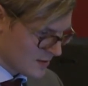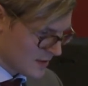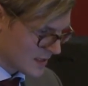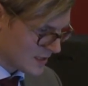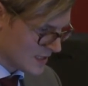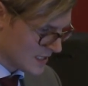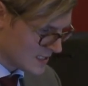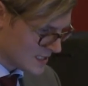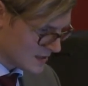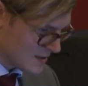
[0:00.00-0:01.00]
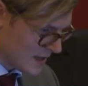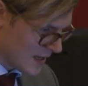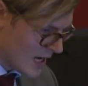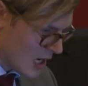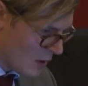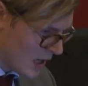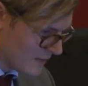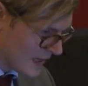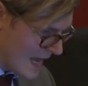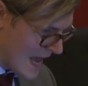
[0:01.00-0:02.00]
Like this. And now I
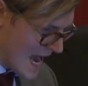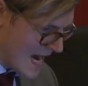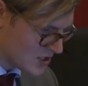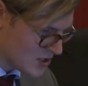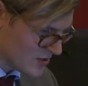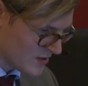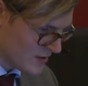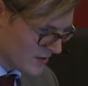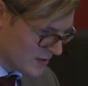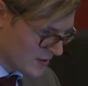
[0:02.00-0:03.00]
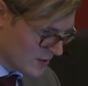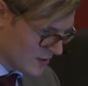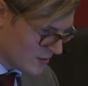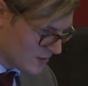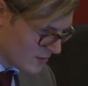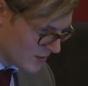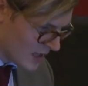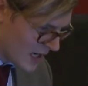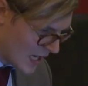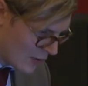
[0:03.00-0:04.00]
will add to
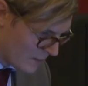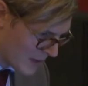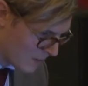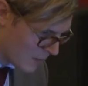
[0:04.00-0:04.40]
the Ironman